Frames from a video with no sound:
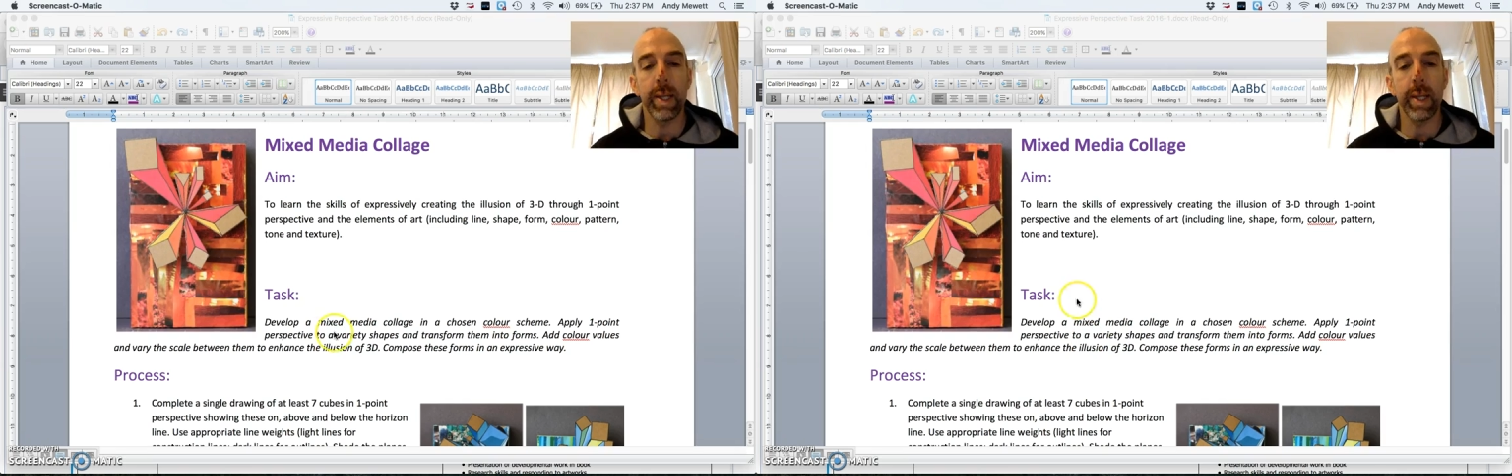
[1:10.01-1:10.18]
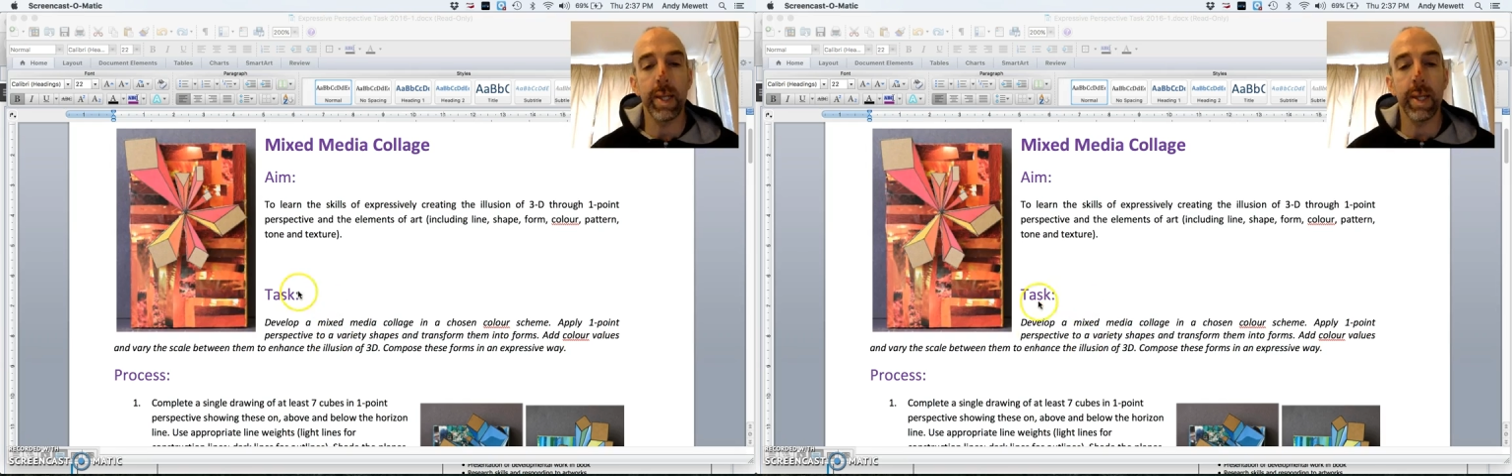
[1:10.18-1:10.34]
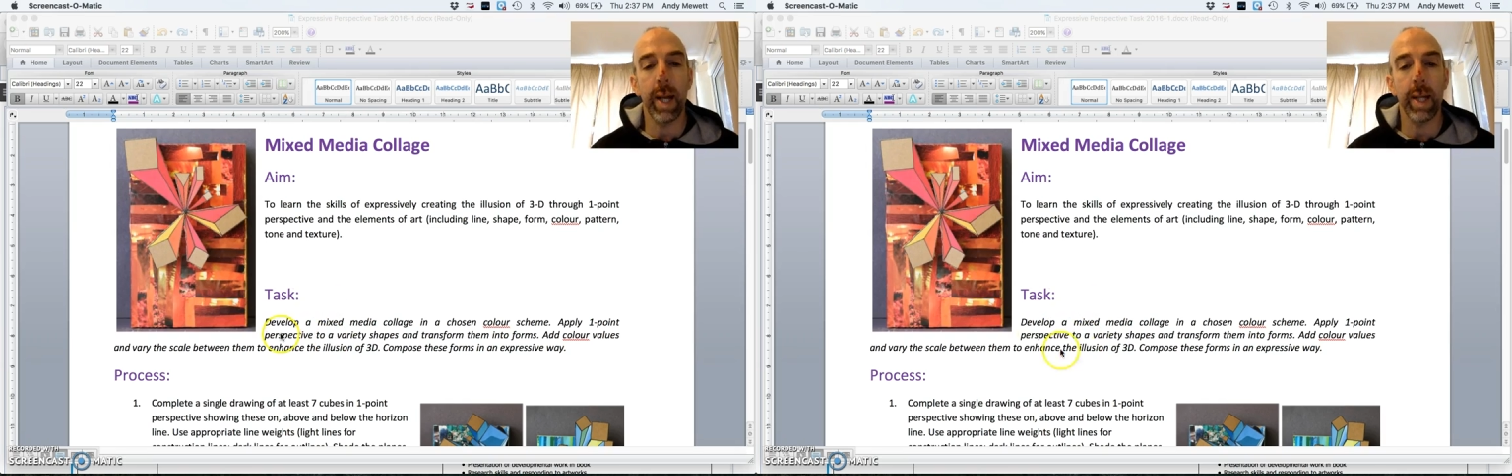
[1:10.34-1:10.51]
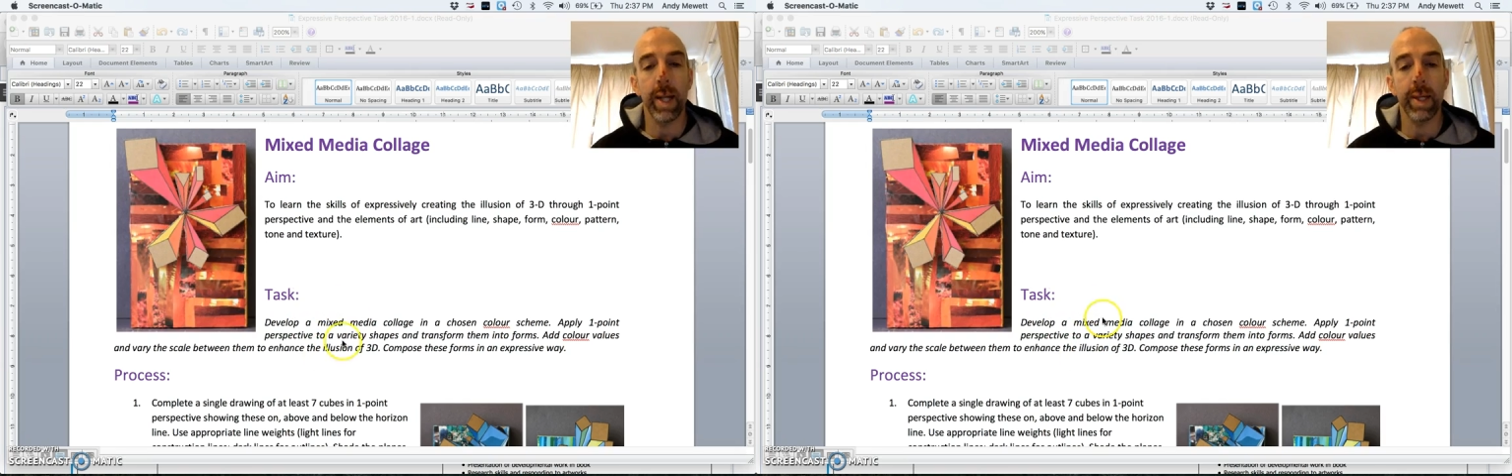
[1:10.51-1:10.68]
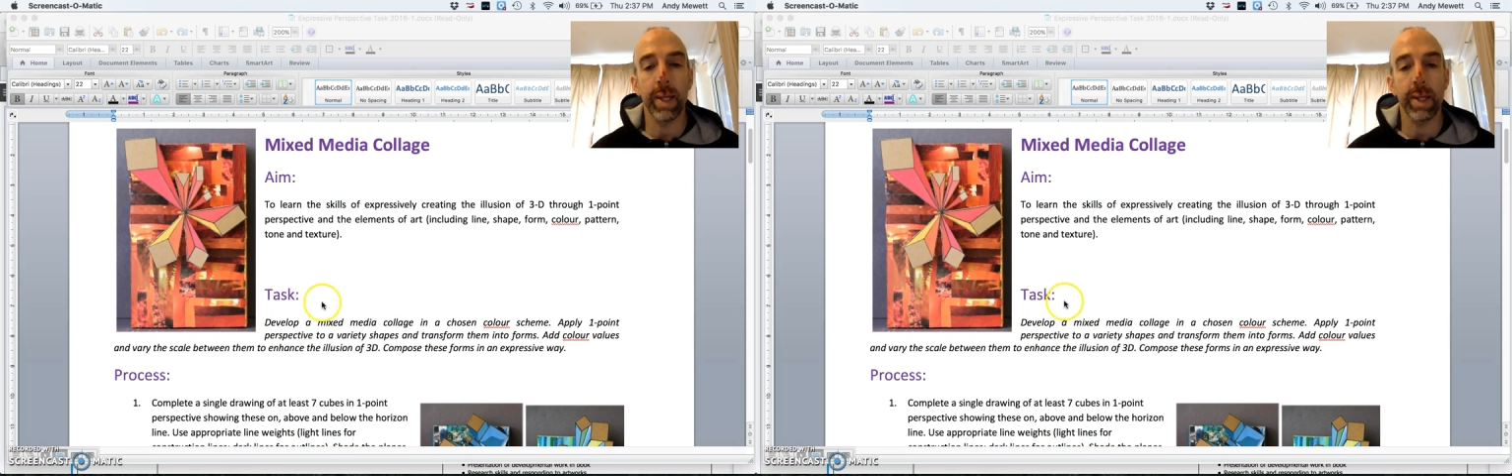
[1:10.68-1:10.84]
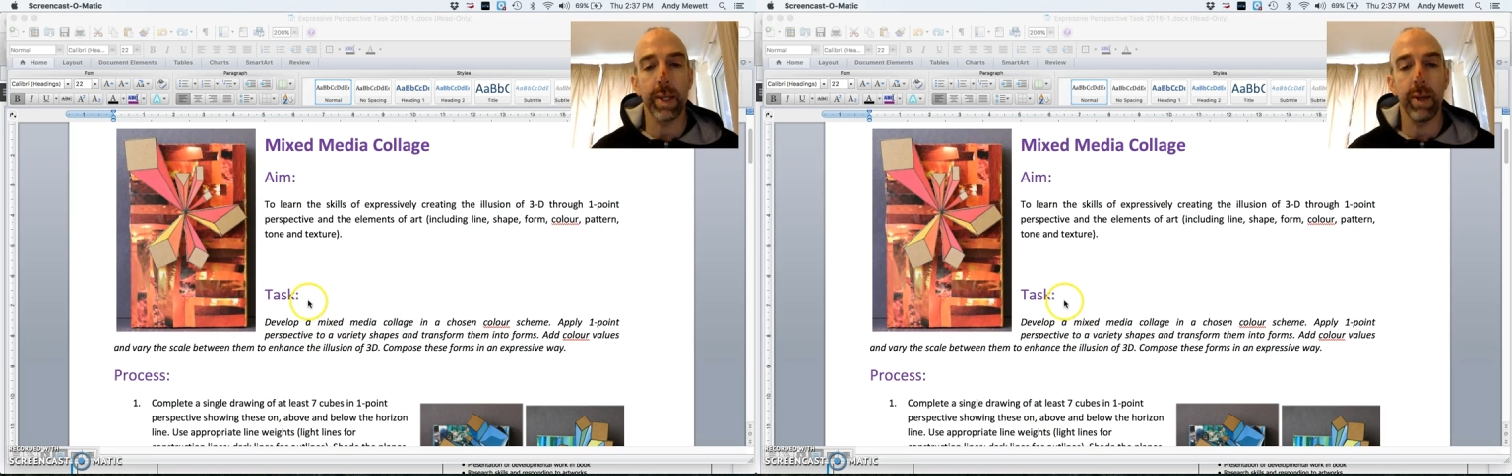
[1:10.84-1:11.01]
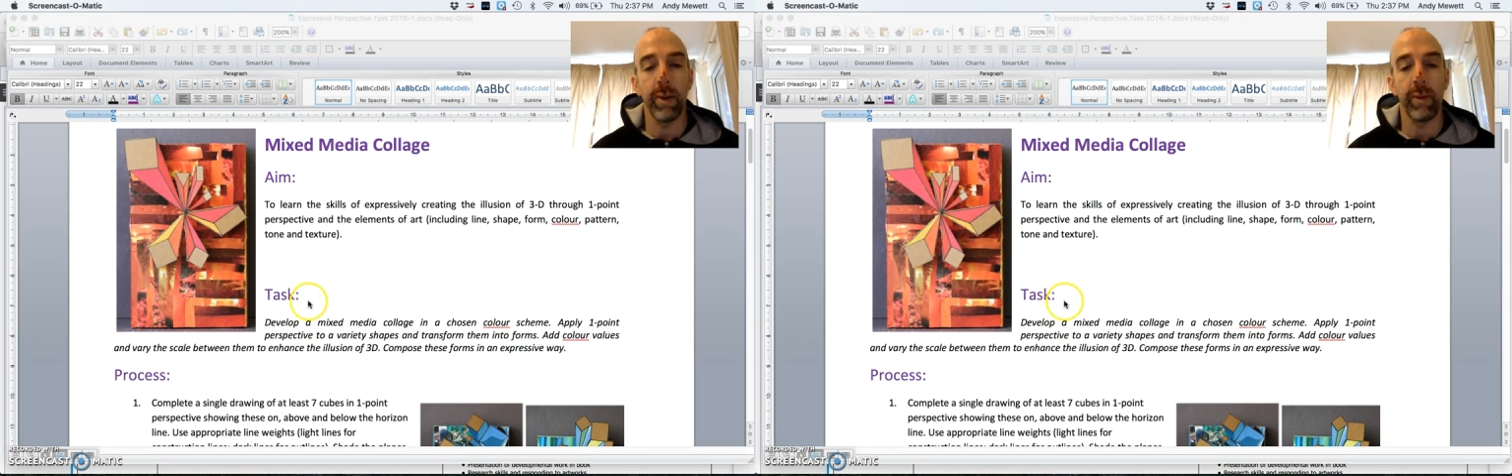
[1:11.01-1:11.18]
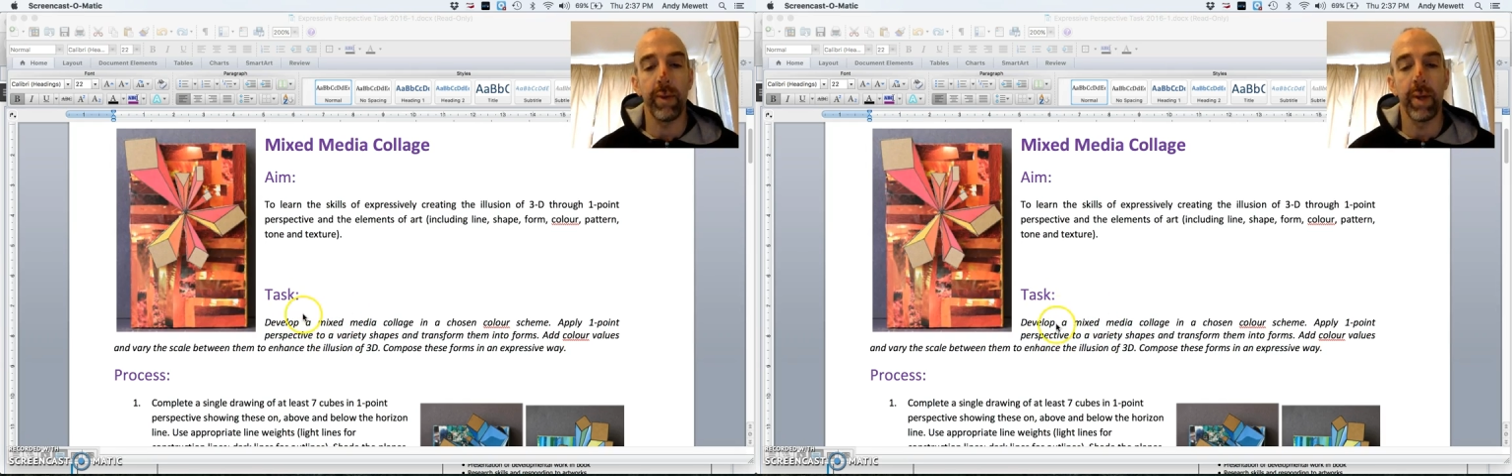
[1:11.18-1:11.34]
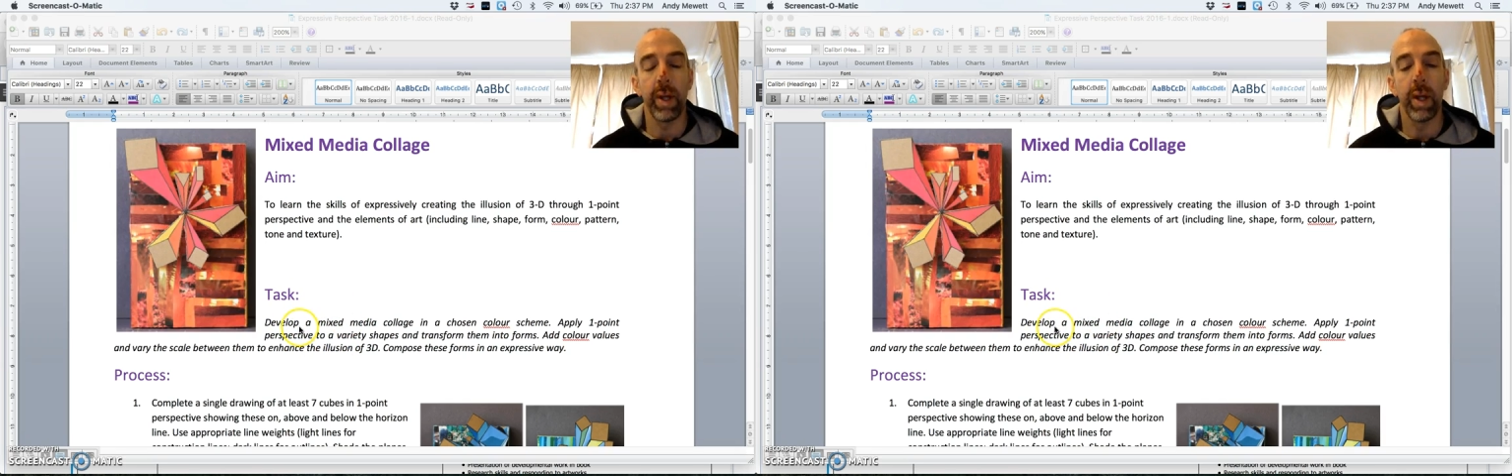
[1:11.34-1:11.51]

the task itself.